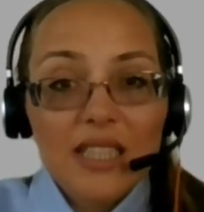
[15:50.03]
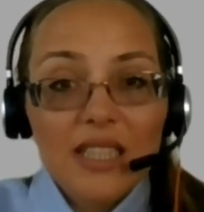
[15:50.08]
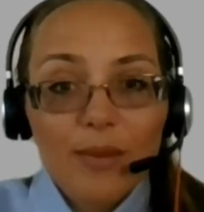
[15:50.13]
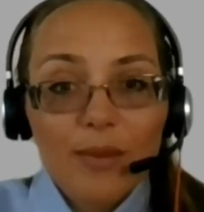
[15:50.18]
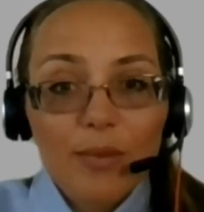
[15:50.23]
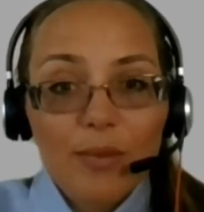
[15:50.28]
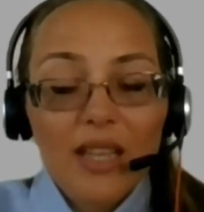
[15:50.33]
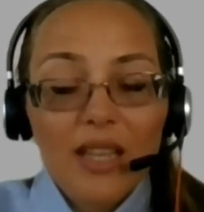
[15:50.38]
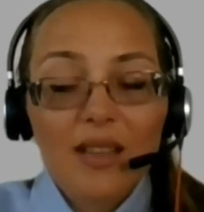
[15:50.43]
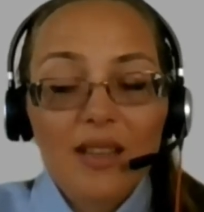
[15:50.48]

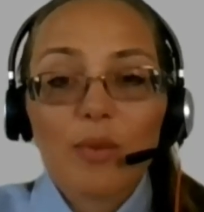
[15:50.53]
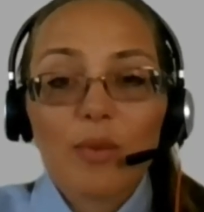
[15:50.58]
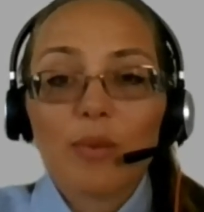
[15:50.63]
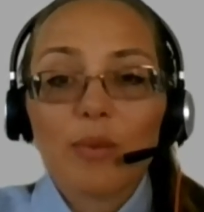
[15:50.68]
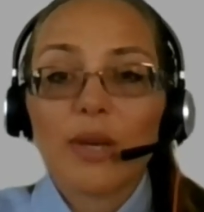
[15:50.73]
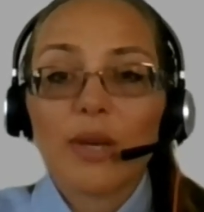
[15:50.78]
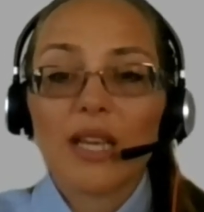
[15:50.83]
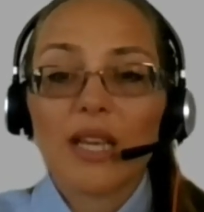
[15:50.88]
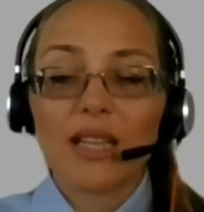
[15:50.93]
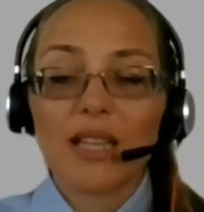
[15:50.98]
they made
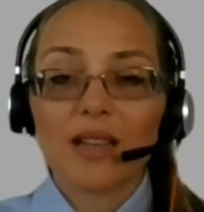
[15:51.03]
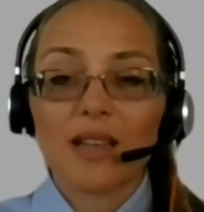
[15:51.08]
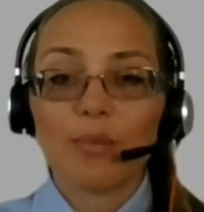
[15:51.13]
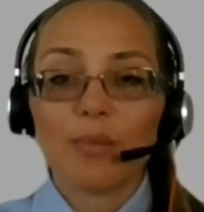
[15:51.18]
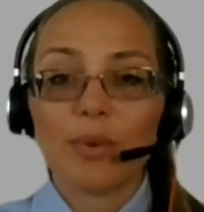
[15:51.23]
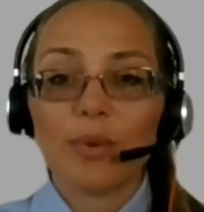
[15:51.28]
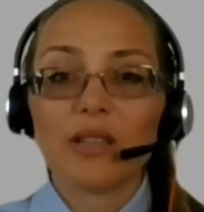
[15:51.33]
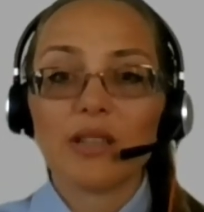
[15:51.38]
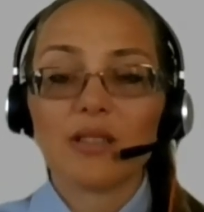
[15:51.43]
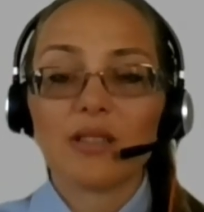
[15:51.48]
me pay their
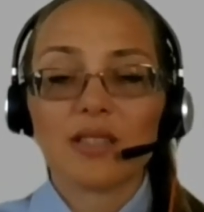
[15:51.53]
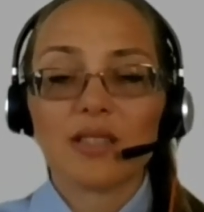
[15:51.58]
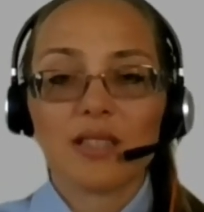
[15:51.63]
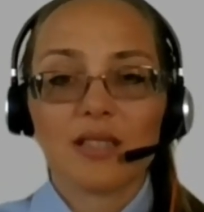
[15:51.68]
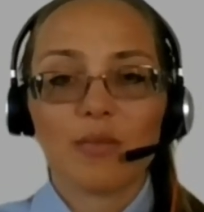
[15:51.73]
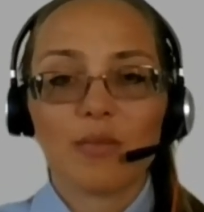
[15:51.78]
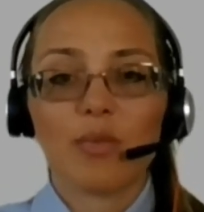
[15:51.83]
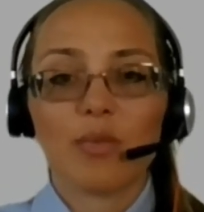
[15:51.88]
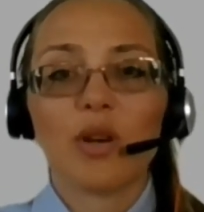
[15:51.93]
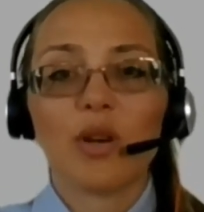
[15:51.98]
bills
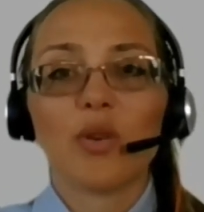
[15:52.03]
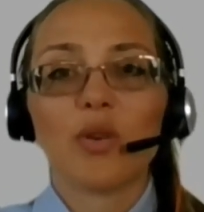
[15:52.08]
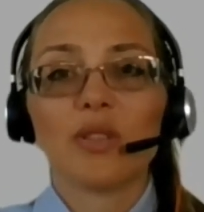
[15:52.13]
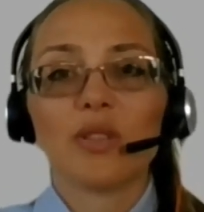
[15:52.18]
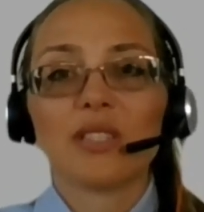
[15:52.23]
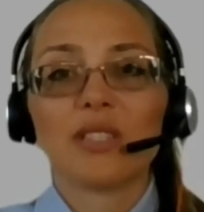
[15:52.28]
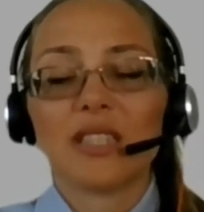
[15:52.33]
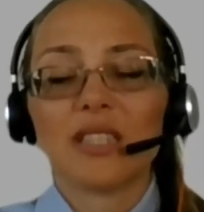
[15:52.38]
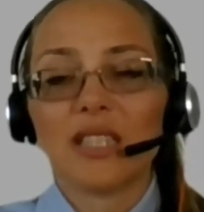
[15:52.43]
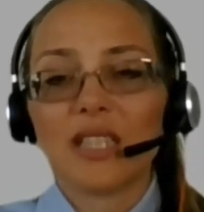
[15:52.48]

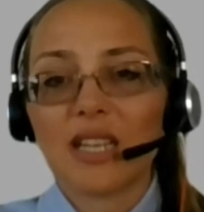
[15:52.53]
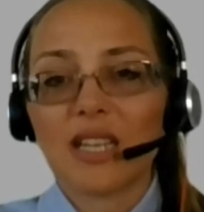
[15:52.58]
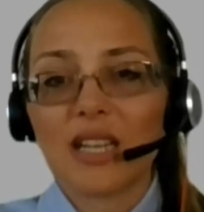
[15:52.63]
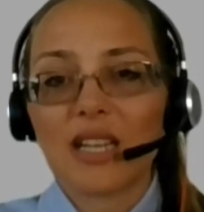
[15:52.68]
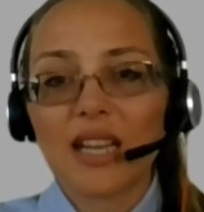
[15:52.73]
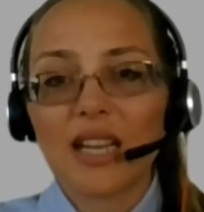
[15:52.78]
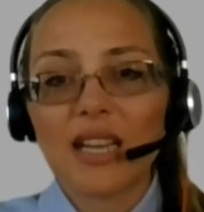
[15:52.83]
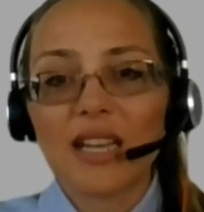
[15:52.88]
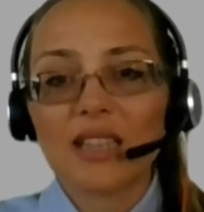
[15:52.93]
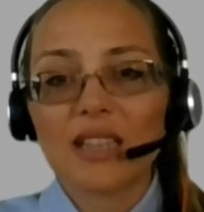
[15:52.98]
because in their
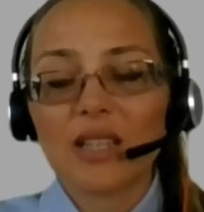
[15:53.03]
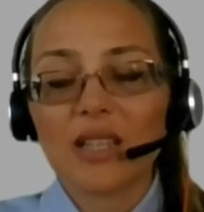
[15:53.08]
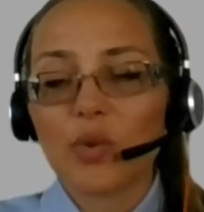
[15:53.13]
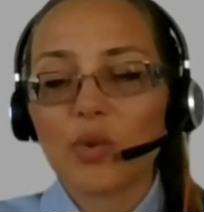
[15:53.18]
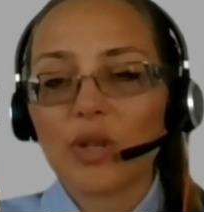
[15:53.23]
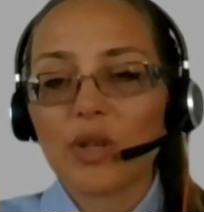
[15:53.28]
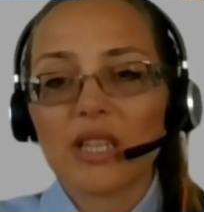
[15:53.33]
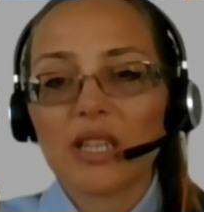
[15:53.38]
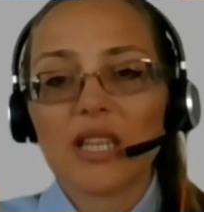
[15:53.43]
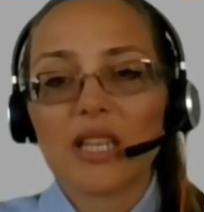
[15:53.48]
head they
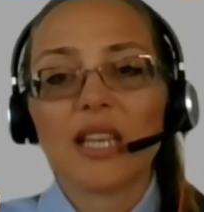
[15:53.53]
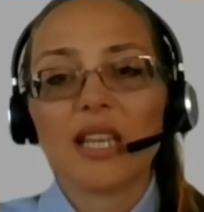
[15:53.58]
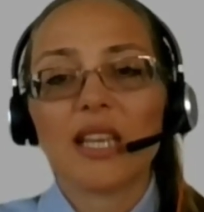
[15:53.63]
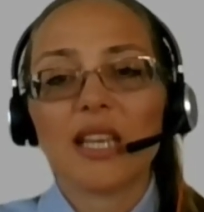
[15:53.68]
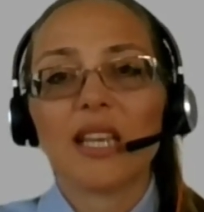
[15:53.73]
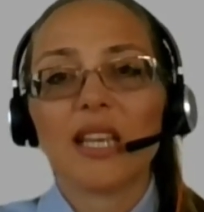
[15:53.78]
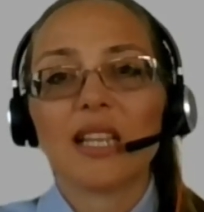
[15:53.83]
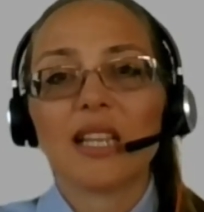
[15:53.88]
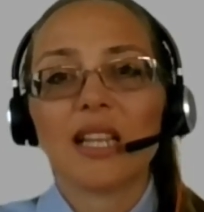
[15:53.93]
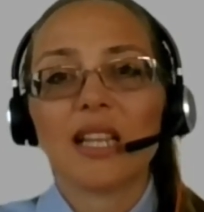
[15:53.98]
were
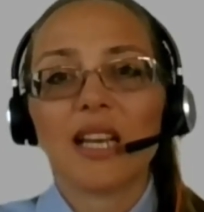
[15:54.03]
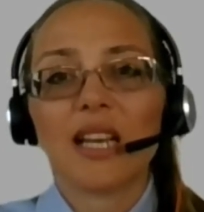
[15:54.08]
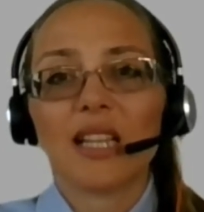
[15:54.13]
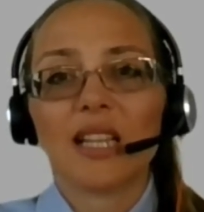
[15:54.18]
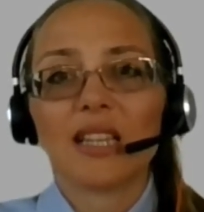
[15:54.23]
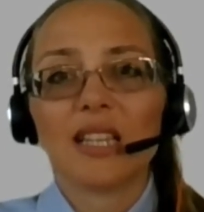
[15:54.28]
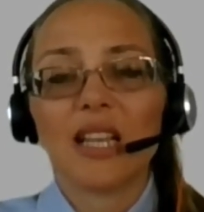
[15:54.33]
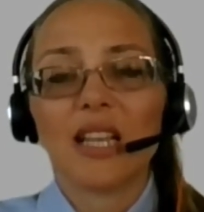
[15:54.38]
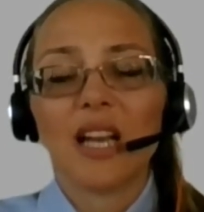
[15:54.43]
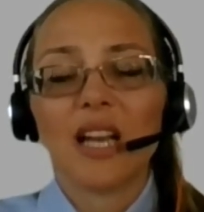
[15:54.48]
thinking that